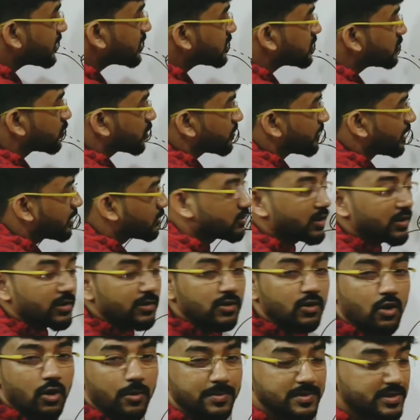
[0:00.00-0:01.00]
normal to the
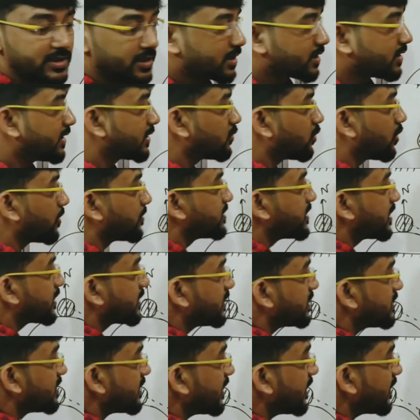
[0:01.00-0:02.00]
object. Here the object
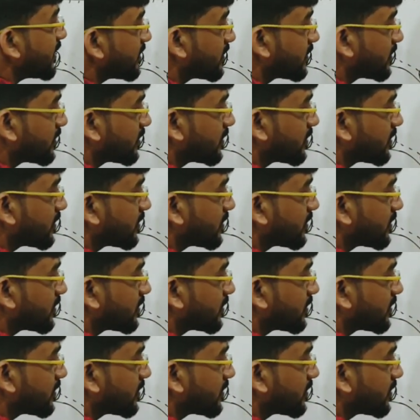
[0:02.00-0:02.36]
is A.